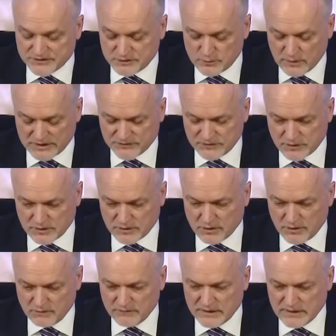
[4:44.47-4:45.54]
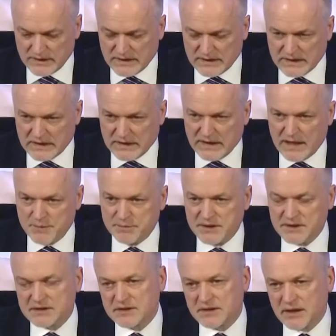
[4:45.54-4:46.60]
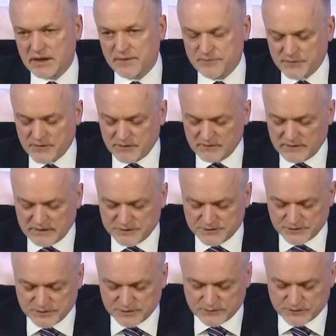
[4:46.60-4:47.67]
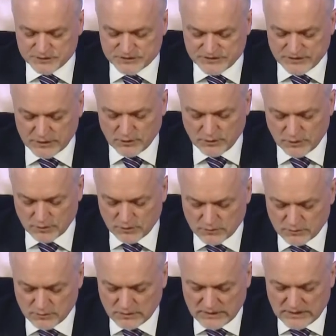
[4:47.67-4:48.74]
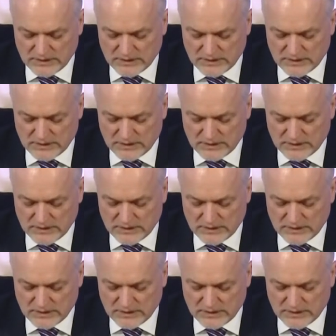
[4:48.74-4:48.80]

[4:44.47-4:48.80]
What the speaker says: Despite the demanding situation on the market, the challenging situation,